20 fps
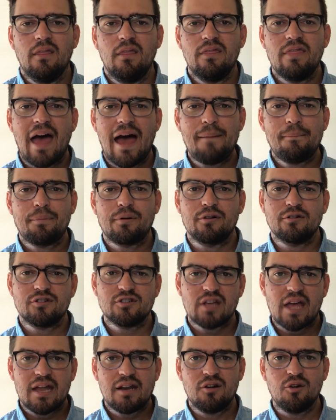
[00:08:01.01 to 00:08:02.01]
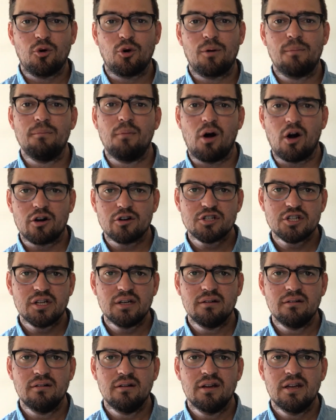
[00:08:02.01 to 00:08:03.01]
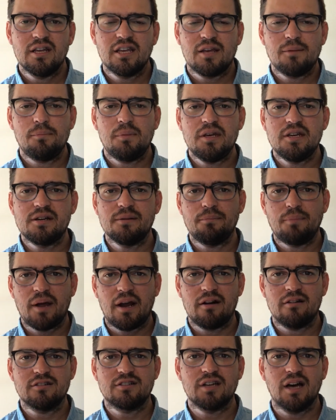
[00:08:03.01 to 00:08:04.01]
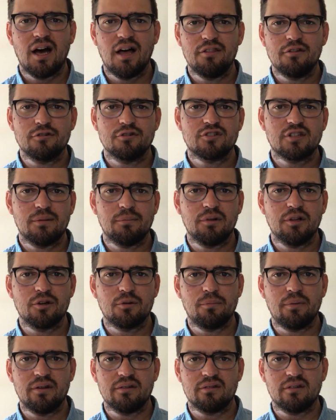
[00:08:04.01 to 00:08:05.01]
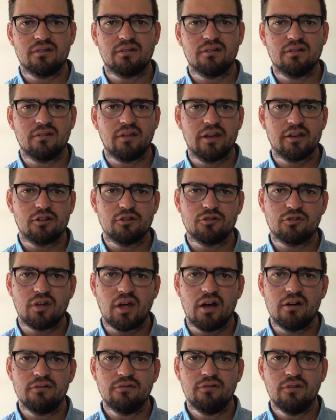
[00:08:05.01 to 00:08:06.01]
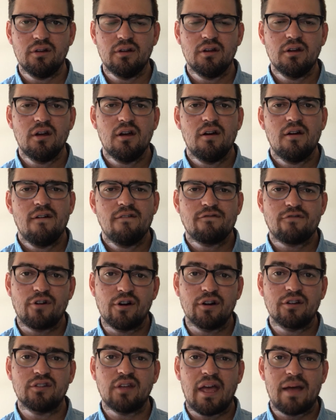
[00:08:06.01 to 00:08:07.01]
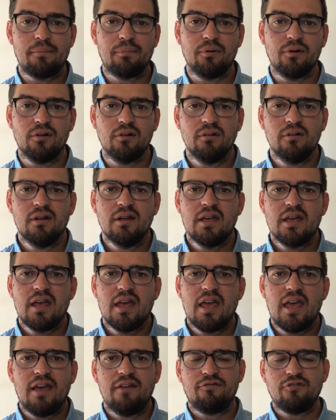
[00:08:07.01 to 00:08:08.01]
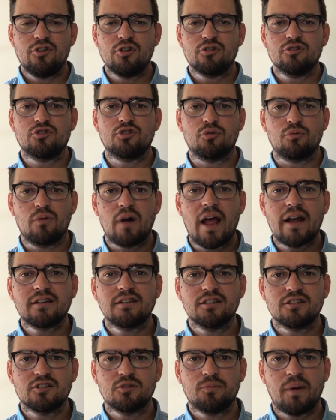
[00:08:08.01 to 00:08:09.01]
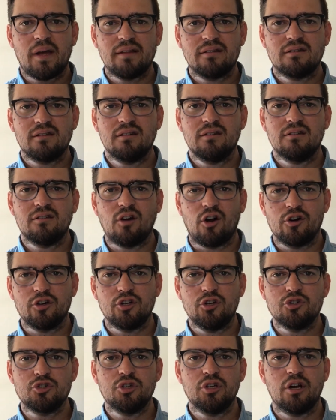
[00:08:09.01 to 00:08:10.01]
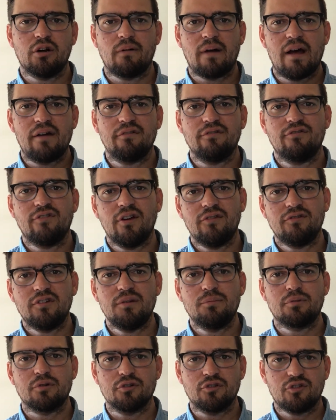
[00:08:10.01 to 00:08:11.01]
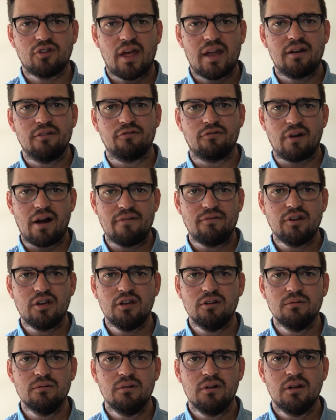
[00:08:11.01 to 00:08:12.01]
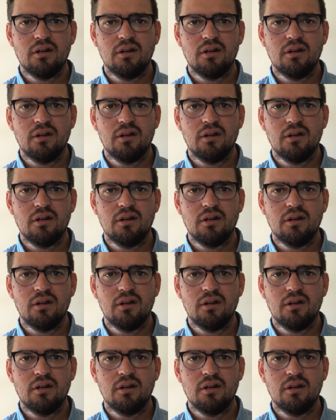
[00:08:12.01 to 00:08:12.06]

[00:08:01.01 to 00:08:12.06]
That percent or margin can be compared to other similar businesses like yourself. For example, if your direct expenses are usually around 50% of revenue,